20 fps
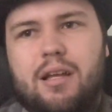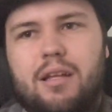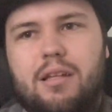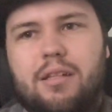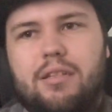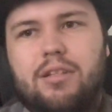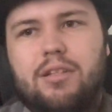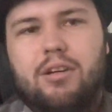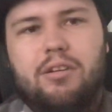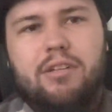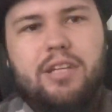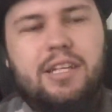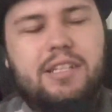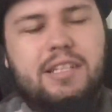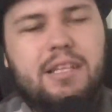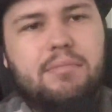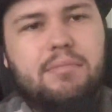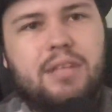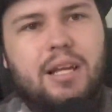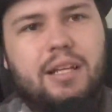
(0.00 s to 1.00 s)
you know, he
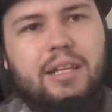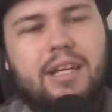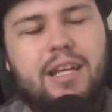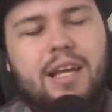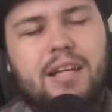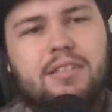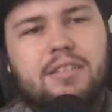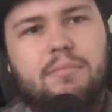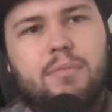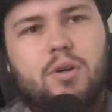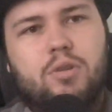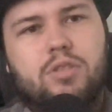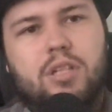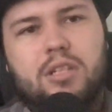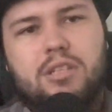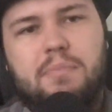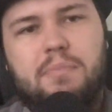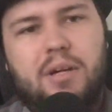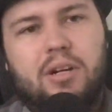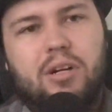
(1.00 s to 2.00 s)
seems like he has the most
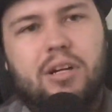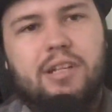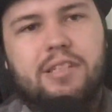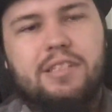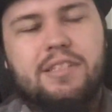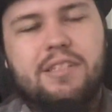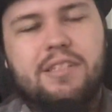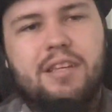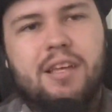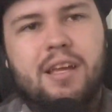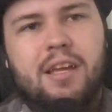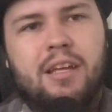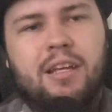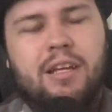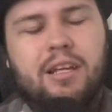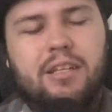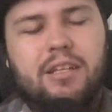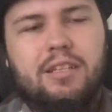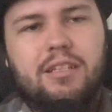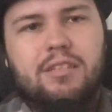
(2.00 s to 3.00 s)
experience
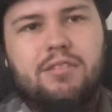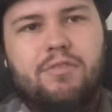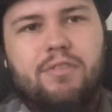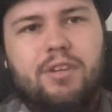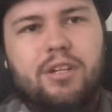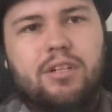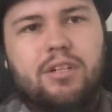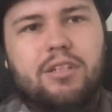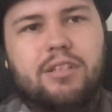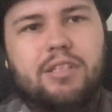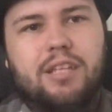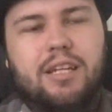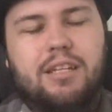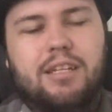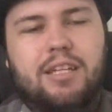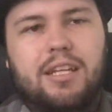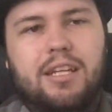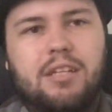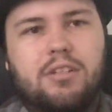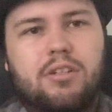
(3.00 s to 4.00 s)
in this field, and
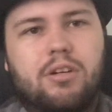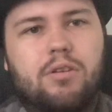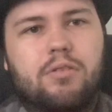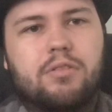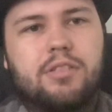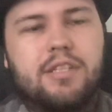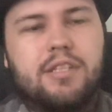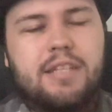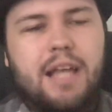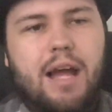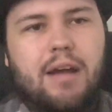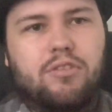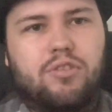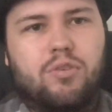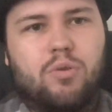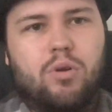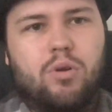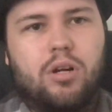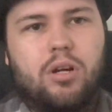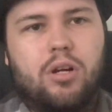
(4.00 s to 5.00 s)
he knows his
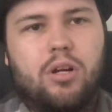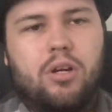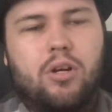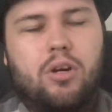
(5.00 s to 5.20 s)
outdoor